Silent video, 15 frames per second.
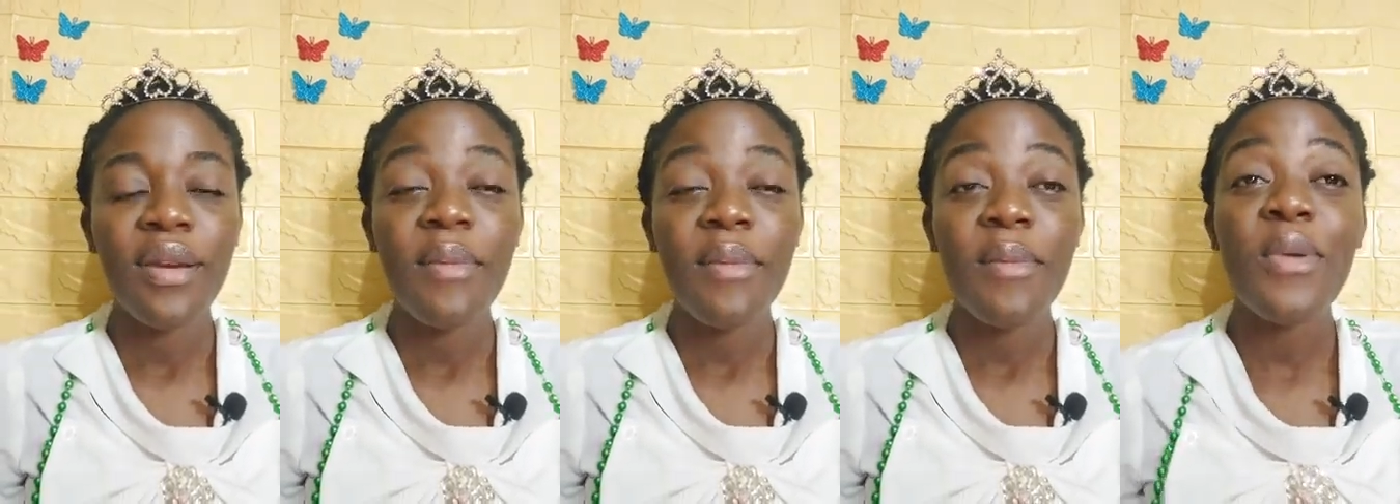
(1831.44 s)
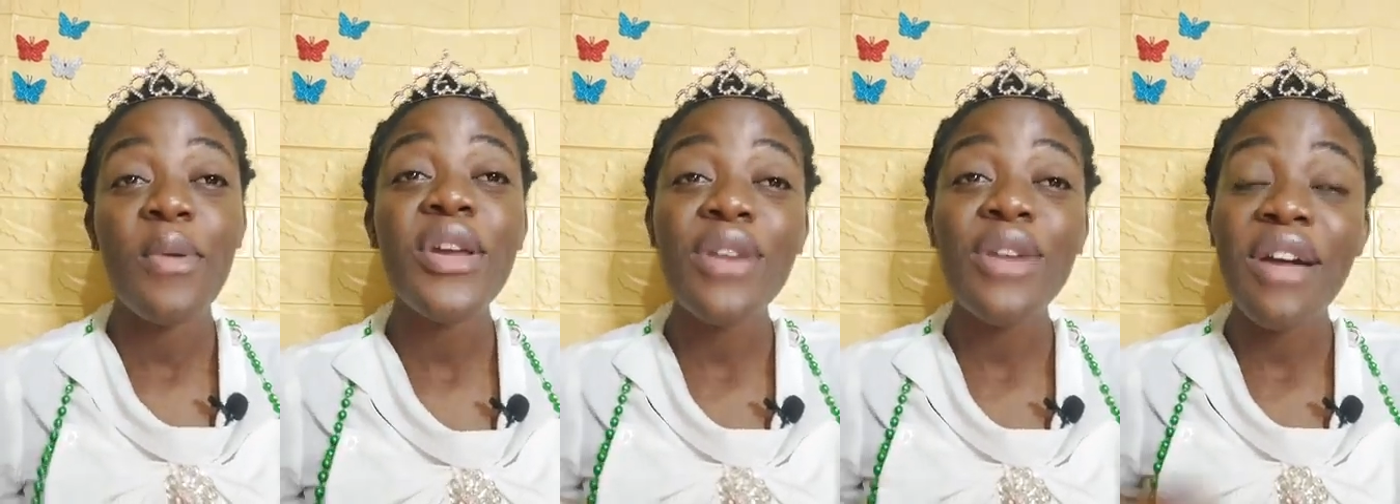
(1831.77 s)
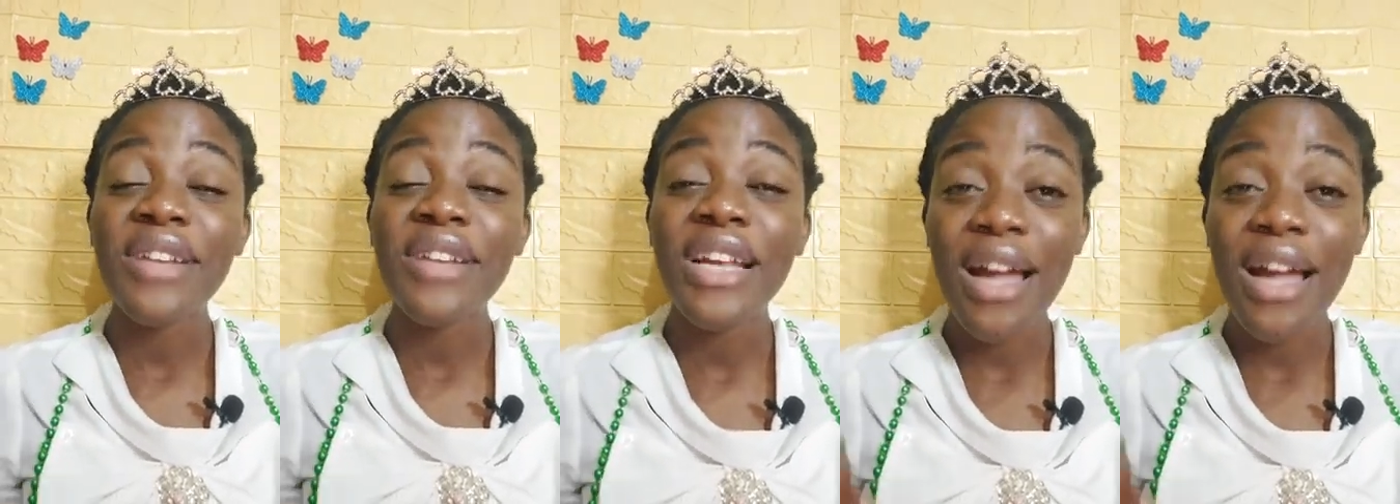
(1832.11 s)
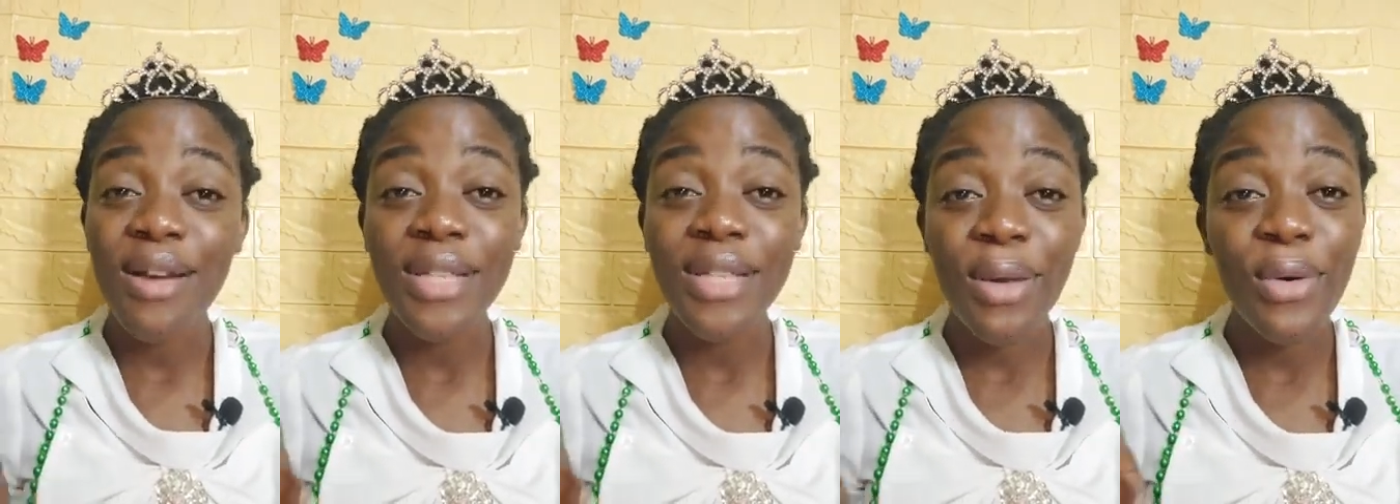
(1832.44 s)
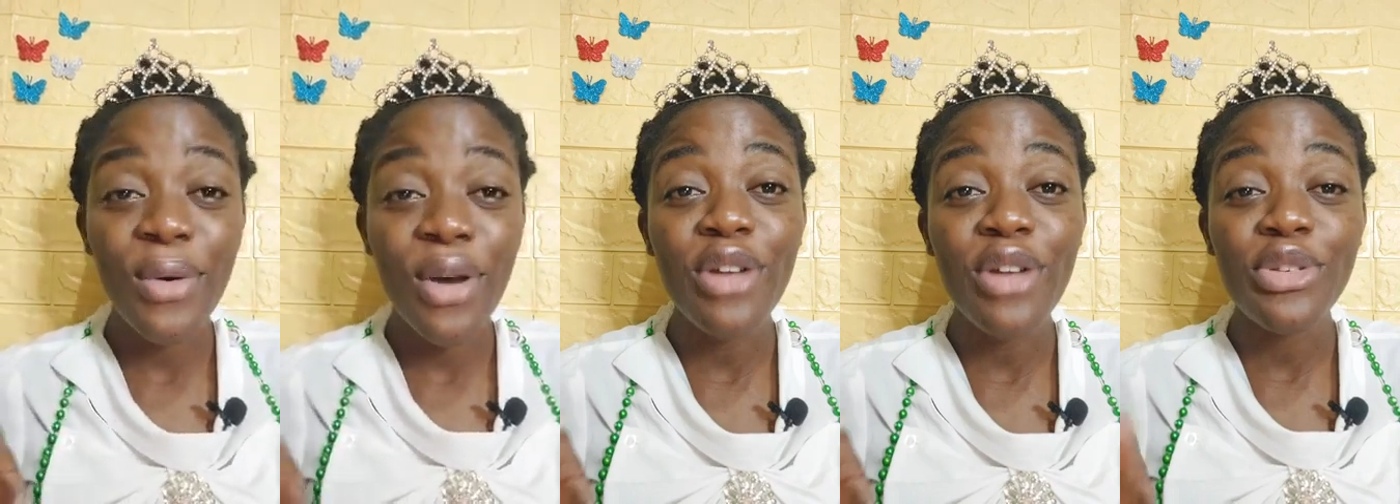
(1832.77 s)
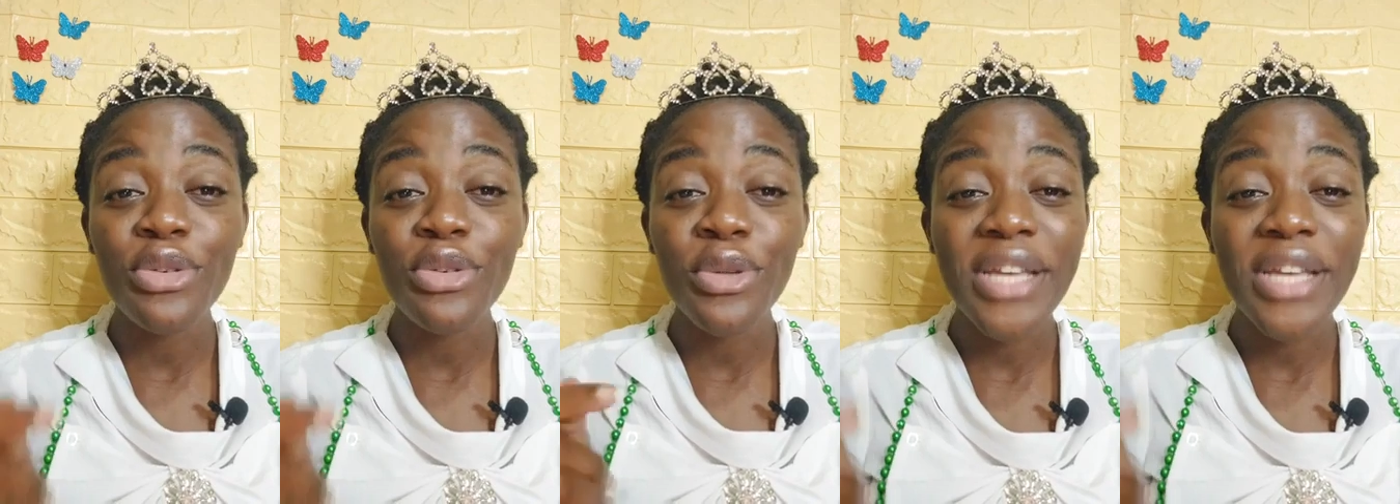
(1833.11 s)
But when you have an encounter with God,
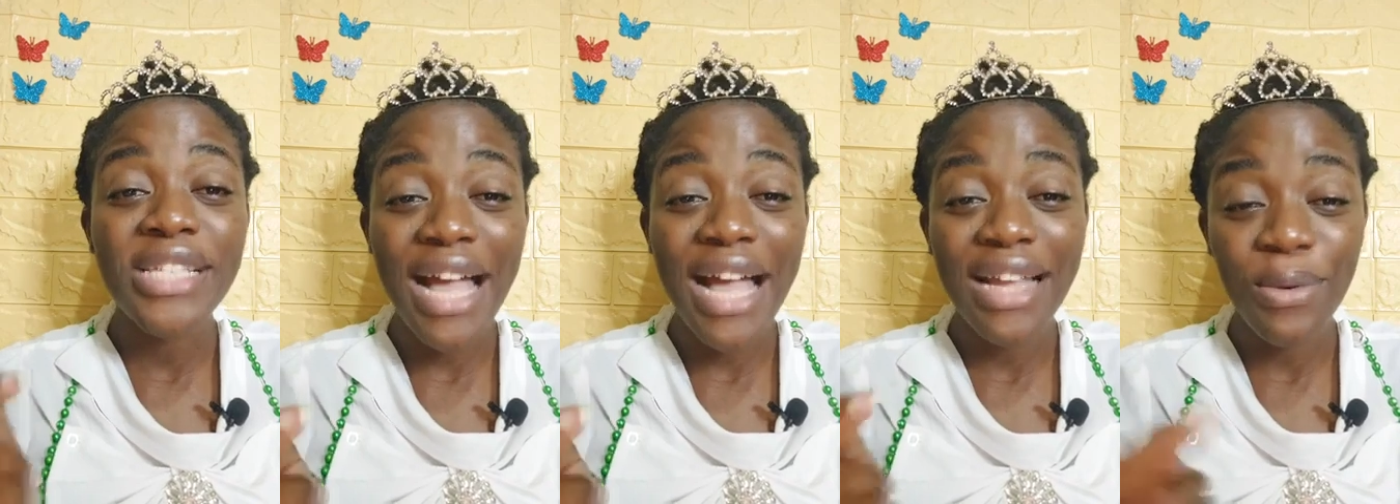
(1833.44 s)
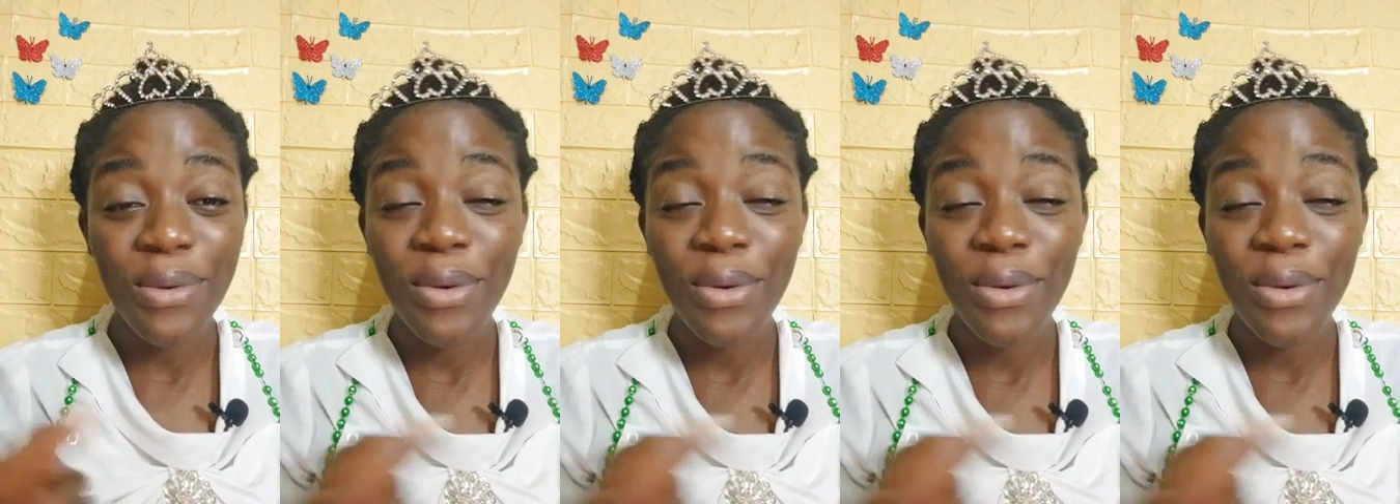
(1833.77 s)
you know exactly